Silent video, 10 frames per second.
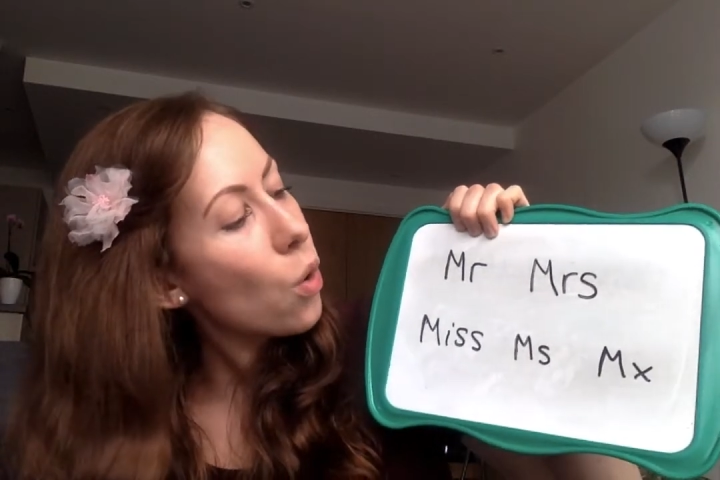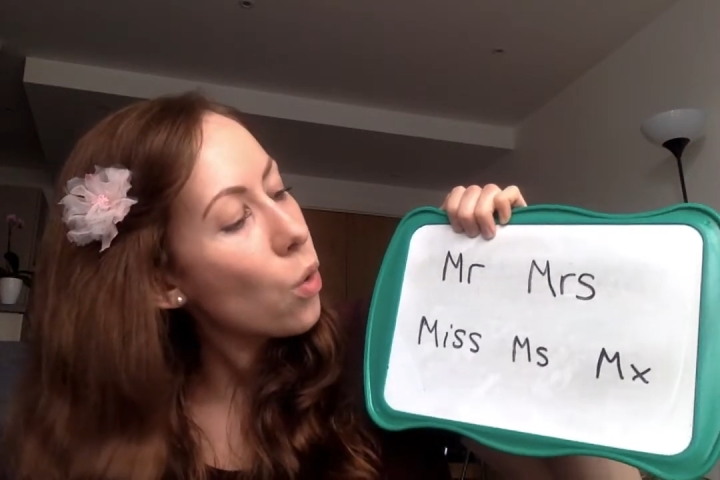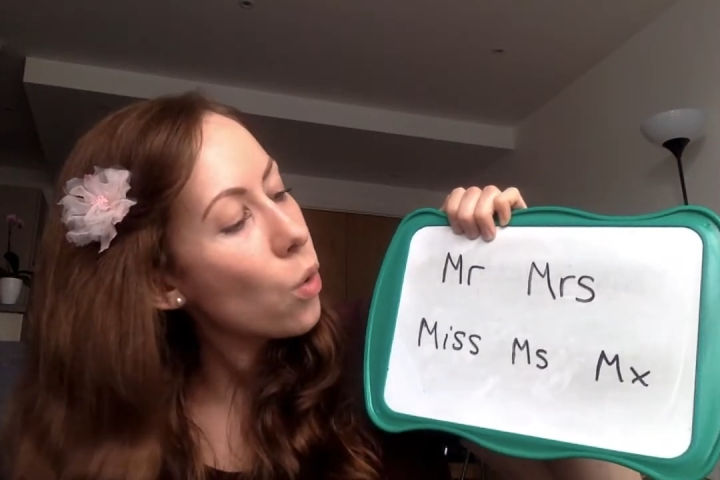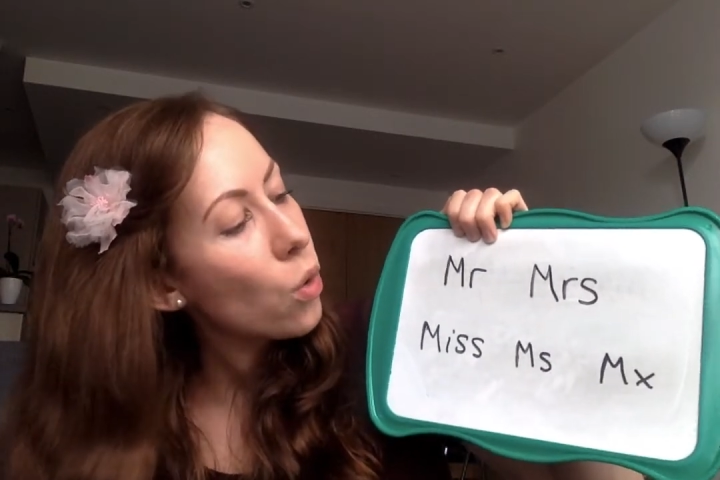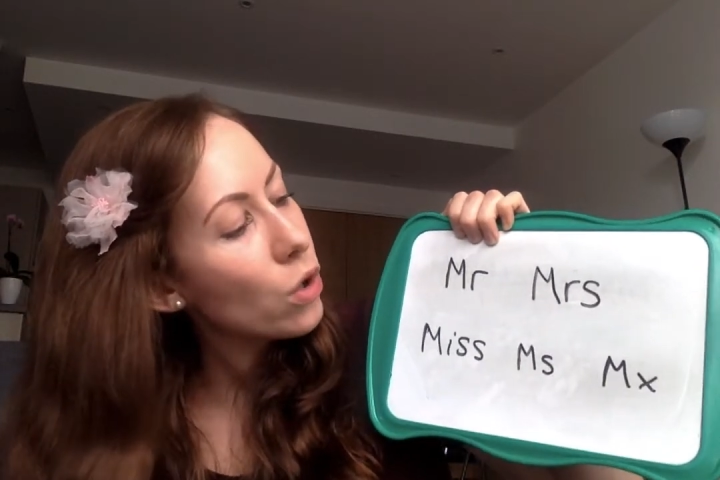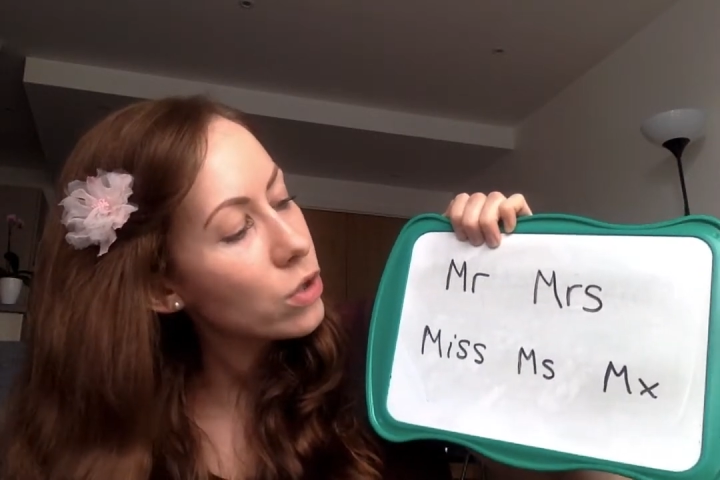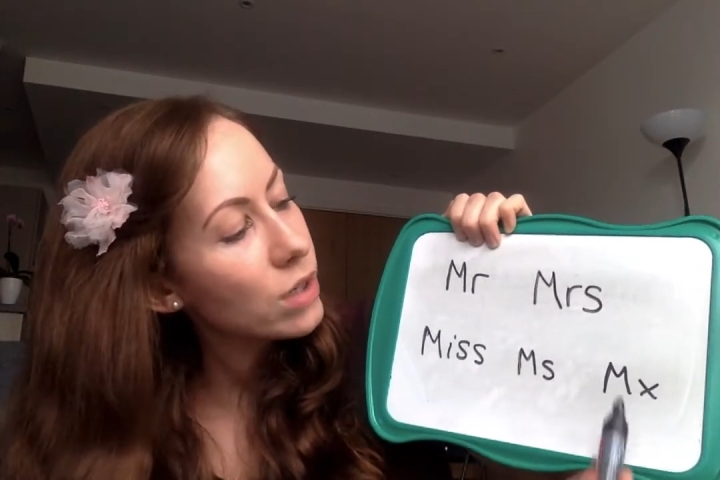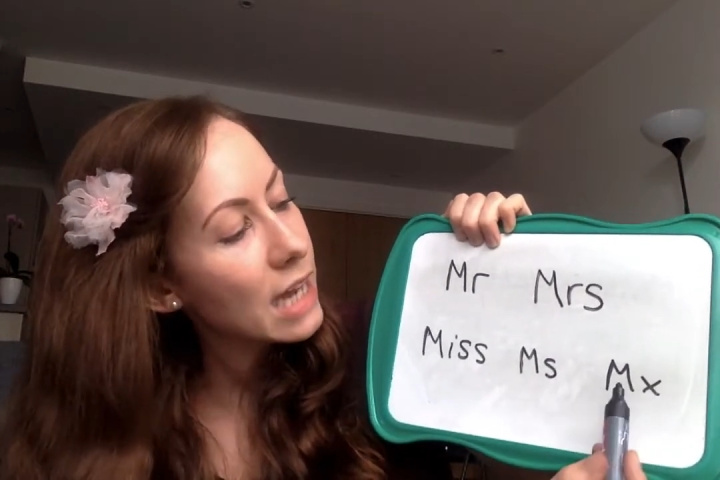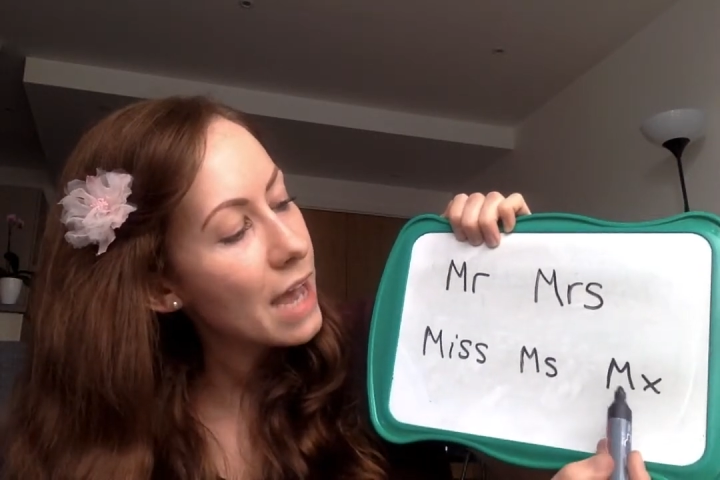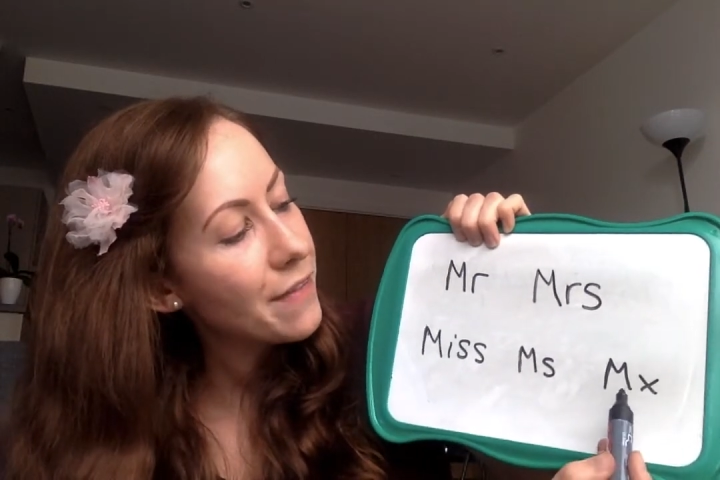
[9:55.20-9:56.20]
or you
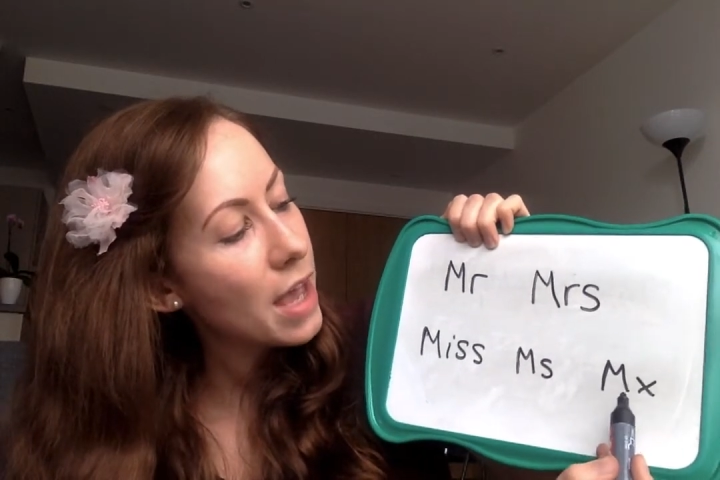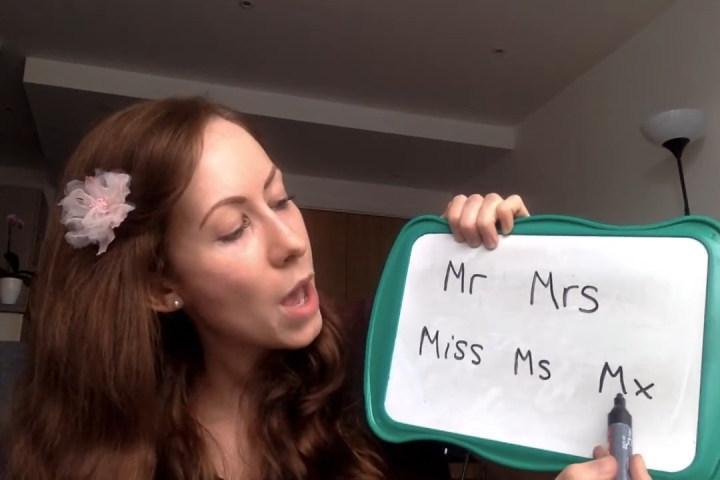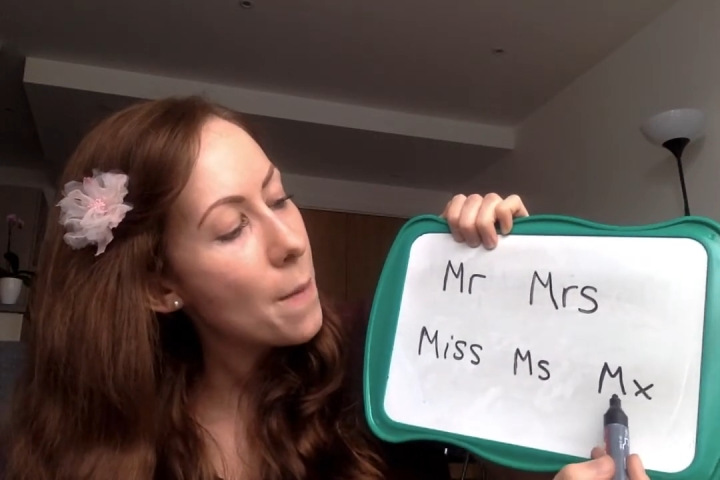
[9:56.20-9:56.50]
can have it